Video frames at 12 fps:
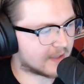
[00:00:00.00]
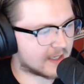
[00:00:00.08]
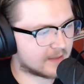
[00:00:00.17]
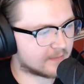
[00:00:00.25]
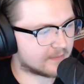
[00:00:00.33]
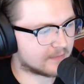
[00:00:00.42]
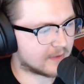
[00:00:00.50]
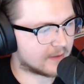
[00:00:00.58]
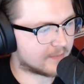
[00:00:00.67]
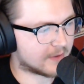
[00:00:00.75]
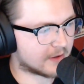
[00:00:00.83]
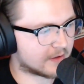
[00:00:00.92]
became
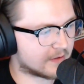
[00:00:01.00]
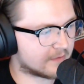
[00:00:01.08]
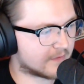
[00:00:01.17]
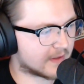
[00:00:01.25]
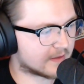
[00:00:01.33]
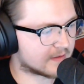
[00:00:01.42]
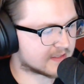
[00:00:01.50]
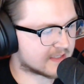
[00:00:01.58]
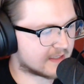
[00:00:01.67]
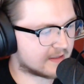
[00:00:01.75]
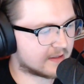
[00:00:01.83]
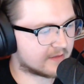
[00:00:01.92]
part of like this
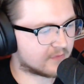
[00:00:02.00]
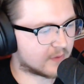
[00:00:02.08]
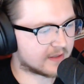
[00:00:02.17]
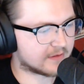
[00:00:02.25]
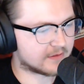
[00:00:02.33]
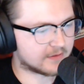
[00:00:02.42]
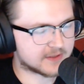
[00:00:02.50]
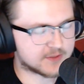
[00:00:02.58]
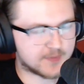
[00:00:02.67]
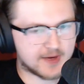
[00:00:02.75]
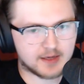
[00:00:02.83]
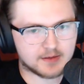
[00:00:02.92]
idea of wanting to
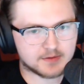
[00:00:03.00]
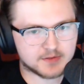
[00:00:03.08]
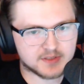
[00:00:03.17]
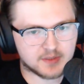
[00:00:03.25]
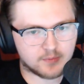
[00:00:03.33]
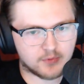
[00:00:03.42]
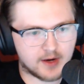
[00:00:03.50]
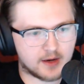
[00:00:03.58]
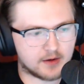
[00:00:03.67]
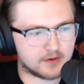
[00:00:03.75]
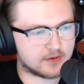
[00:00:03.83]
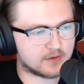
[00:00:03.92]
expand just the
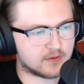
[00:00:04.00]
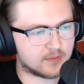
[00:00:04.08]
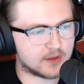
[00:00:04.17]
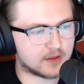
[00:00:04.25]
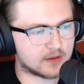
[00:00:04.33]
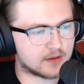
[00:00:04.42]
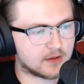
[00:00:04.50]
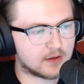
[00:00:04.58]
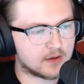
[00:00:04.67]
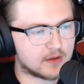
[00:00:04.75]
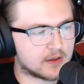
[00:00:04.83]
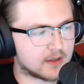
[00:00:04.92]
brand into being,
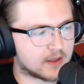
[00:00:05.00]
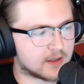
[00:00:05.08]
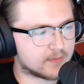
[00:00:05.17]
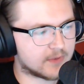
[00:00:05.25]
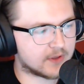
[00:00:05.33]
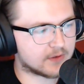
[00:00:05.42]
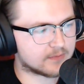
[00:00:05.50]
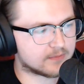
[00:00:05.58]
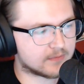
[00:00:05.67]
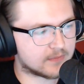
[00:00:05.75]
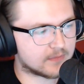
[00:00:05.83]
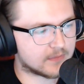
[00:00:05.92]
a
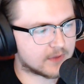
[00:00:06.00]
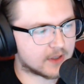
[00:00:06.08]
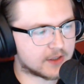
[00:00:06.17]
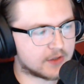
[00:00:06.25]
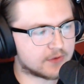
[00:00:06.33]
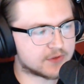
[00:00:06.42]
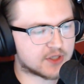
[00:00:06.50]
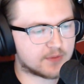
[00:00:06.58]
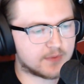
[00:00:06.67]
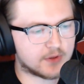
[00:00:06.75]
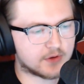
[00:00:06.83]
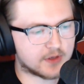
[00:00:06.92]
huge
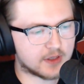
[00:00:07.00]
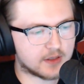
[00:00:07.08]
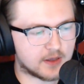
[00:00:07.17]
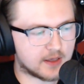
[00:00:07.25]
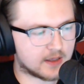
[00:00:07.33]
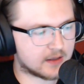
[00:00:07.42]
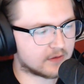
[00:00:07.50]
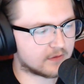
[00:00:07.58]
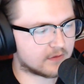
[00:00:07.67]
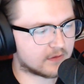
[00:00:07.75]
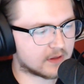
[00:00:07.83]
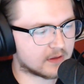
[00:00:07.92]
community.
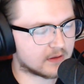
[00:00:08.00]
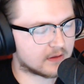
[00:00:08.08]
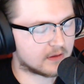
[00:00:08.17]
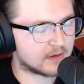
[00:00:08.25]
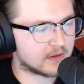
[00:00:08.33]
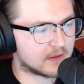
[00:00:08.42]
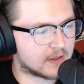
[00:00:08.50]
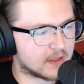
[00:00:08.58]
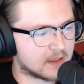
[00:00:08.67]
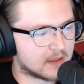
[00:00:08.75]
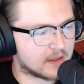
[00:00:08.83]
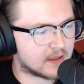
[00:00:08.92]
And
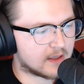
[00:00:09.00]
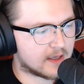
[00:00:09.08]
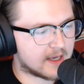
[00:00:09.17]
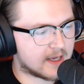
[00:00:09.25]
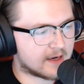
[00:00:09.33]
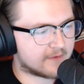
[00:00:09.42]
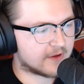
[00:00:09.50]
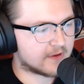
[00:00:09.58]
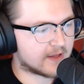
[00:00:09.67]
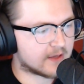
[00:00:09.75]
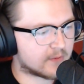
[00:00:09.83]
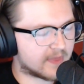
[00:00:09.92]
I felt
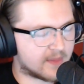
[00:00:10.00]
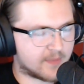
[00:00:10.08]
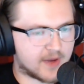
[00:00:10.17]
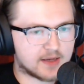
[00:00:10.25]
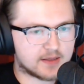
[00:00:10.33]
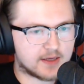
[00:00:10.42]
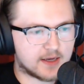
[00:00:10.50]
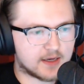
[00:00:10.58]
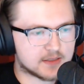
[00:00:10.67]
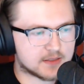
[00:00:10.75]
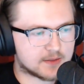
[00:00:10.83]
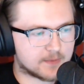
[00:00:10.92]
like with the
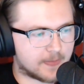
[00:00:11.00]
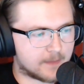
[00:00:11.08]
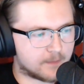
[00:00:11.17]
podcast,